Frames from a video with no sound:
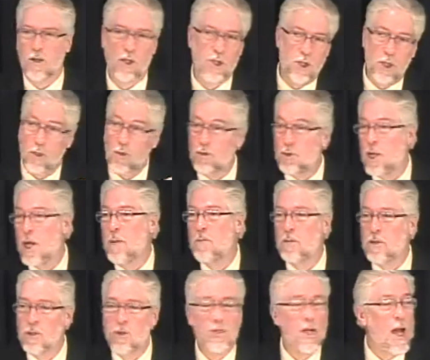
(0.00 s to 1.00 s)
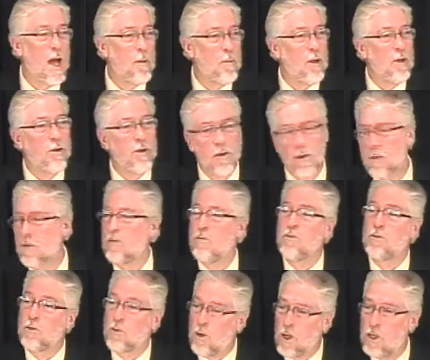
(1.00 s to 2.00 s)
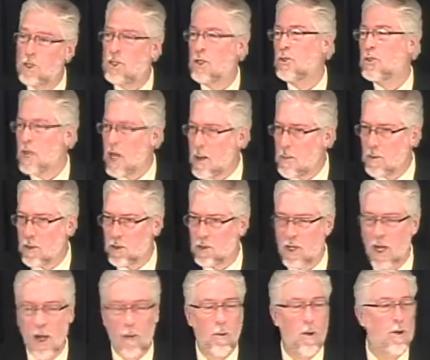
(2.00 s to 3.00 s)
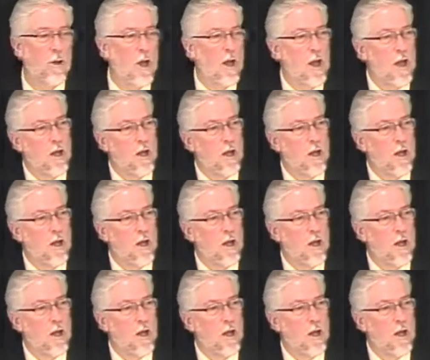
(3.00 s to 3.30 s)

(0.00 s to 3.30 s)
The Jews keep the Sabbath, the Christians keep the Sabbath.